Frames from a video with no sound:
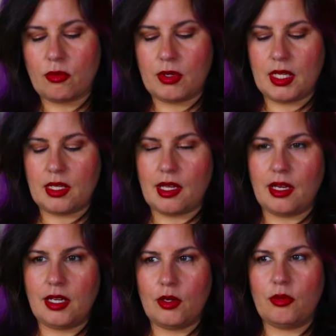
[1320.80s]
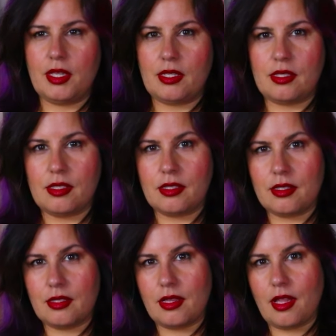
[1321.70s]
Well, Otto, this
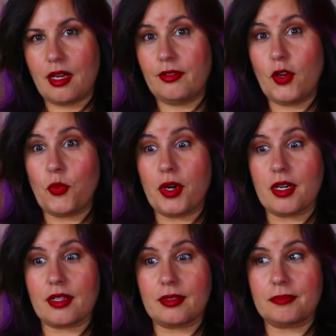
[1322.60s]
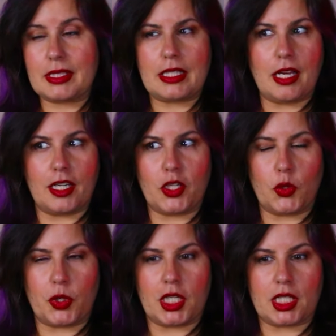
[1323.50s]
is a lot of your work. It's a lot of your
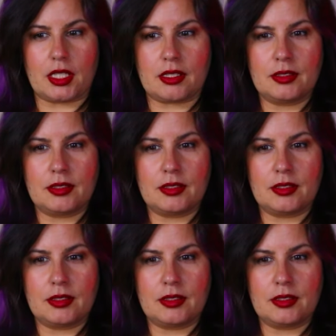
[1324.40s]
work.